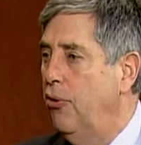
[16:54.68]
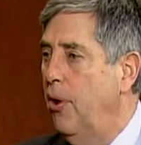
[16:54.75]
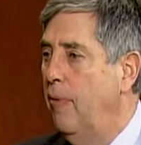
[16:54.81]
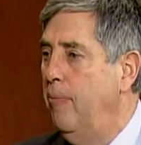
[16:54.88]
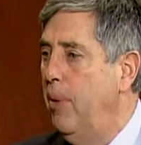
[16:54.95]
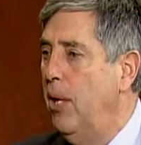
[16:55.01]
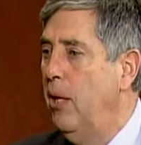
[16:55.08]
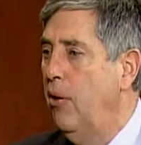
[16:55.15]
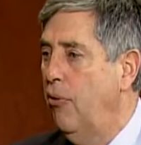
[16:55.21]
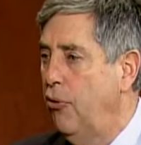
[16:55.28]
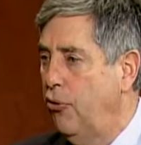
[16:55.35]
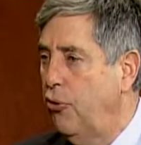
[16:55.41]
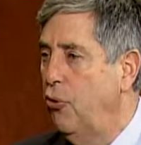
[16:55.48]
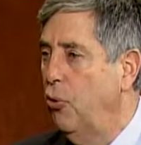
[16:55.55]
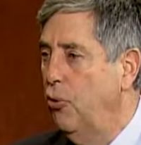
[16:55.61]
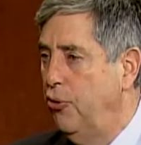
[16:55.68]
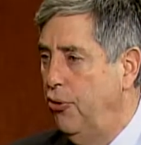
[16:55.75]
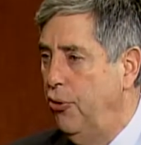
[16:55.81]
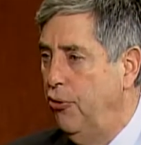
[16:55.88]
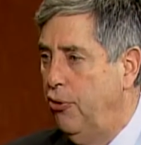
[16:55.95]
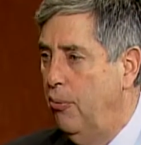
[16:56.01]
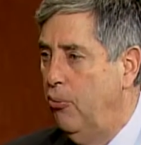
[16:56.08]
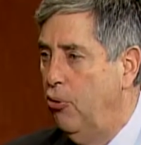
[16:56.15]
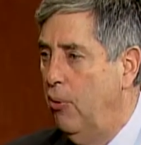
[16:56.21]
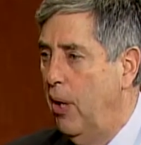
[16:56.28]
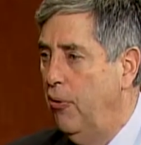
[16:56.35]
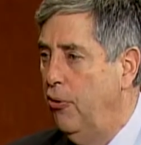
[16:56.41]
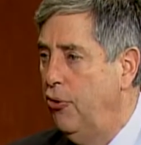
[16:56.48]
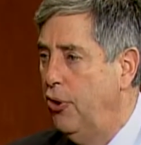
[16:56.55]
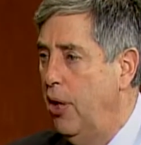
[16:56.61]
of many of the school systems around
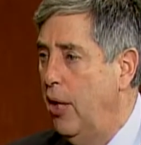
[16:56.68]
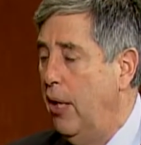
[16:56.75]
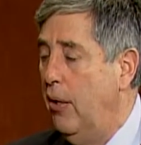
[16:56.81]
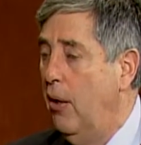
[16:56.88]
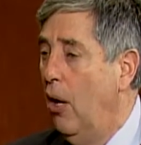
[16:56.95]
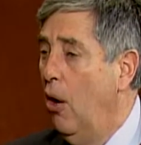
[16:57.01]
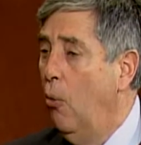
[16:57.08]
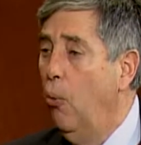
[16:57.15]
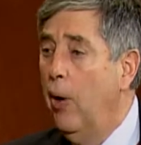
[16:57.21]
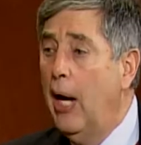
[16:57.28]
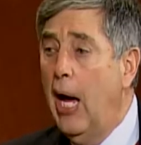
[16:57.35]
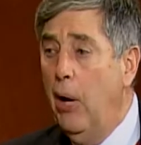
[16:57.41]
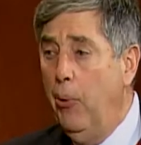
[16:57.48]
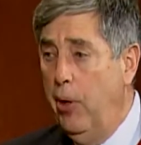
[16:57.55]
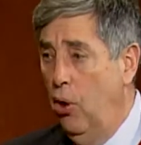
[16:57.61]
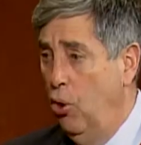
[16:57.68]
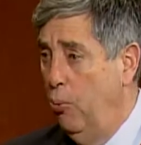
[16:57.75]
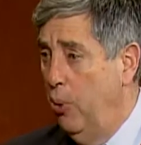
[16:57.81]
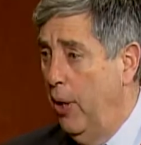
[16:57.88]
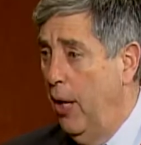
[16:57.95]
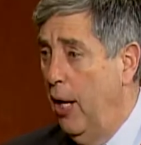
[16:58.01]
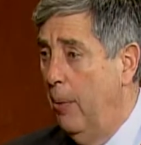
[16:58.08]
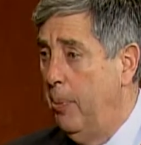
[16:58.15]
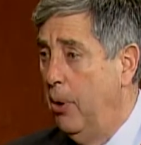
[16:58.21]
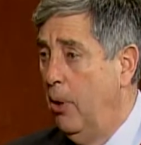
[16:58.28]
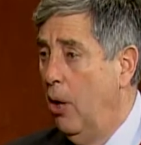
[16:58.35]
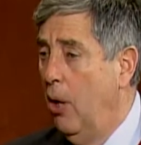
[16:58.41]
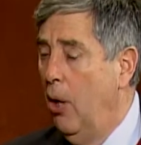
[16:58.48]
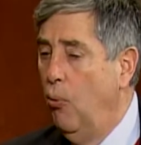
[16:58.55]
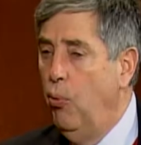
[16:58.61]
the state. What I would hope would happen
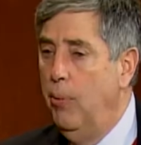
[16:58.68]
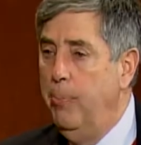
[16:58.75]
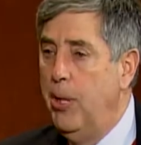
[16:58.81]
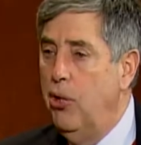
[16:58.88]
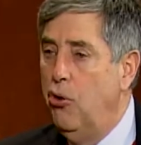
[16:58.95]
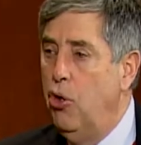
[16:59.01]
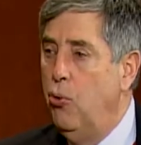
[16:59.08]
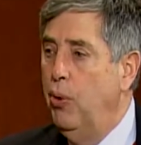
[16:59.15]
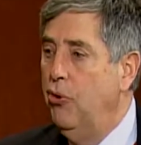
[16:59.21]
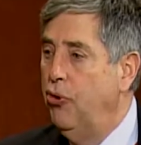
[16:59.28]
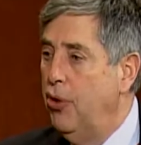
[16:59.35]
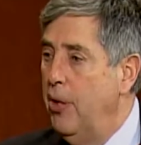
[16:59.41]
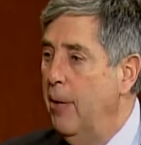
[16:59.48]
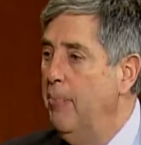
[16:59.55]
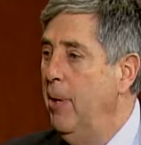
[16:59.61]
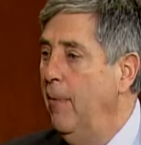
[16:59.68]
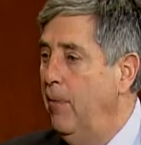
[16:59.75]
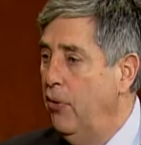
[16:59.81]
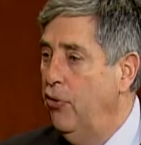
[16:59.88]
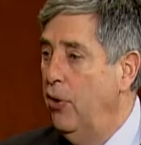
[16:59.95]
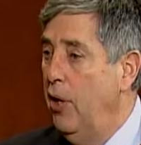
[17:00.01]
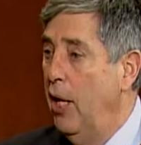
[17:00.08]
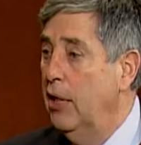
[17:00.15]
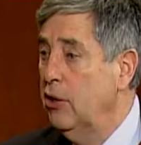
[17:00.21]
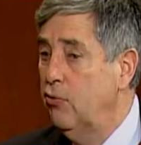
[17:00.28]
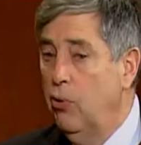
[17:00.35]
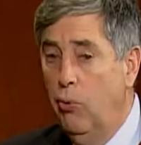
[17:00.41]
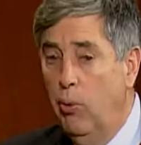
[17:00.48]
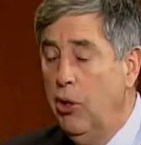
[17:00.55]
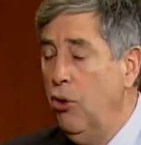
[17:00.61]
would be that you would see in Memphis and
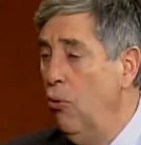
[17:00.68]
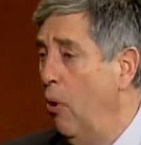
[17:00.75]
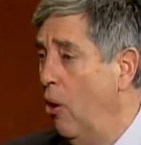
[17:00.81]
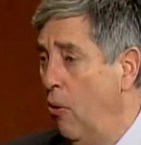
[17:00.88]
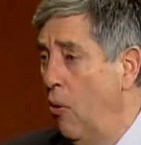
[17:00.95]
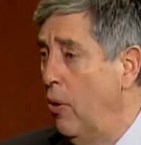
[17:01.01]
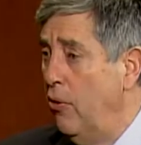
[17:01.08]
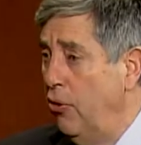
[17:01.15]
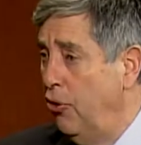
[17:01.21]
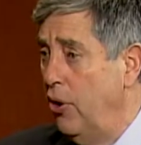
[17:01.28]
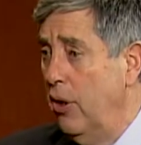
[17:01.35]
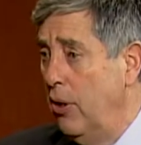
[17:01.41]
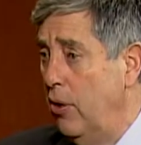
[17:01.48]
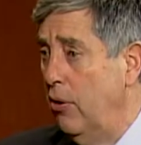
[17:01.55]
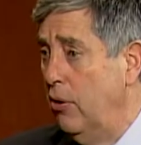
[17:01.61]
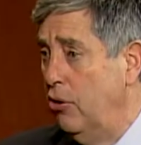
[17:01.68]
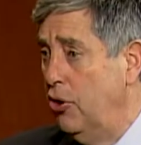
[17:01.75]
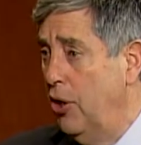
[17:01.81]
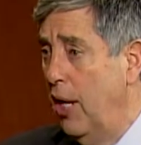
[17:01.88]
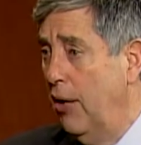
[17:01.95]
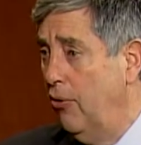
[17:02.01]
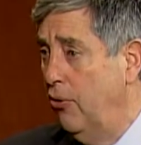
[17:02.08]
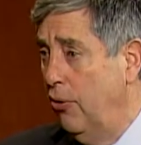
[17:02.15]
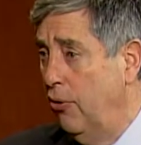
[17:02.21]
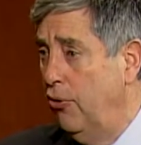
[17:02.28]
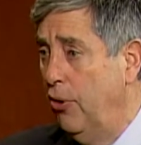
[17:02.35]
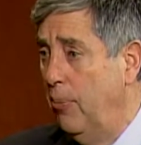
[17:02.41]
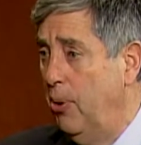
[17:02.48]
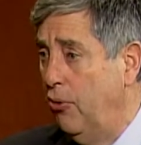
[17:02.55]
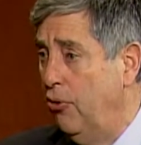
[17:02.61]
Nashville what you are already seeing here in Jackson to
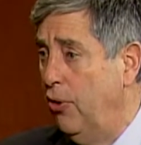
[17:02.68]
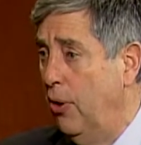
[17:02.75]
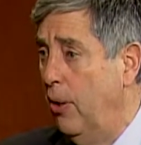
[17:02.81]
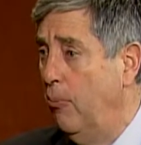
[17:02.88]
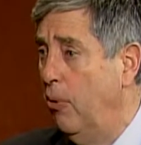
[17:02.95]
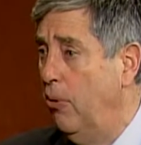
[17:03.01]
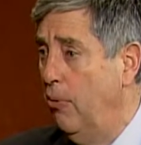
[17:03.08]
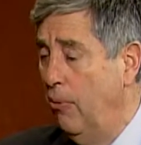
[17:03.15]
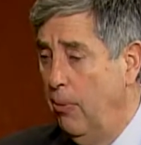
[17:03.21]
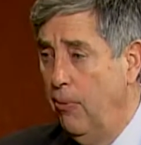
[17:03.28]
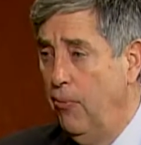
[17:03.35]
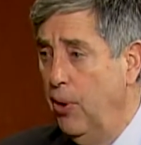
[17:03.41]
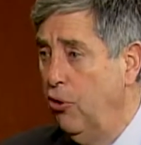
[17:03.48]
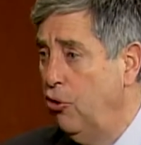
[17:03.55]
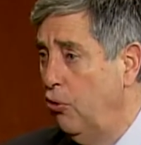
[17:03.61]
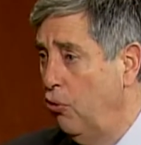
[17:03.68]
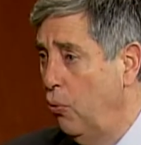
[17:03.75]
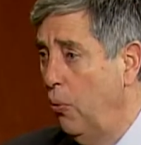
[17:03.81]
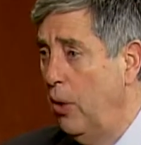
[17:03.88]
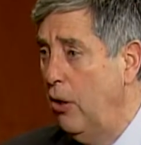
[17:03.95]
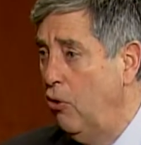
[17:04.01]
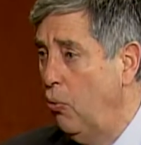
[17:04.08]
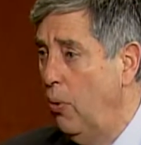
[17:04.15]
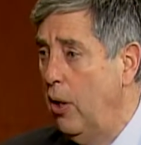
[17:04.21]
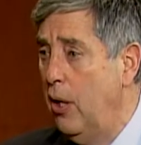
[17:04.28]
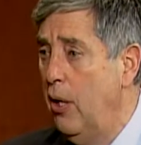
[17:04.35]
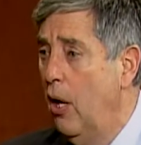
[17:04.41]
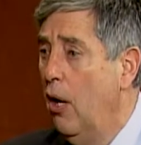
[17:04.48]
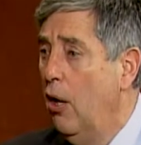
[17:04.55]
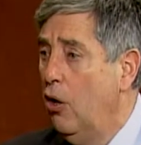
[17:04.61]
some extent with the Vision 2020.
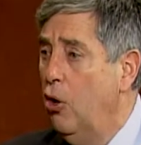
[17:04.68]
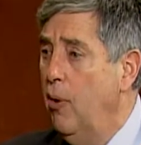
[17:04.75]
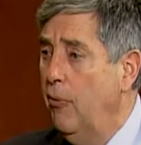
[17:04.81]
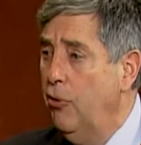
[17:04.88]
Okay. You have a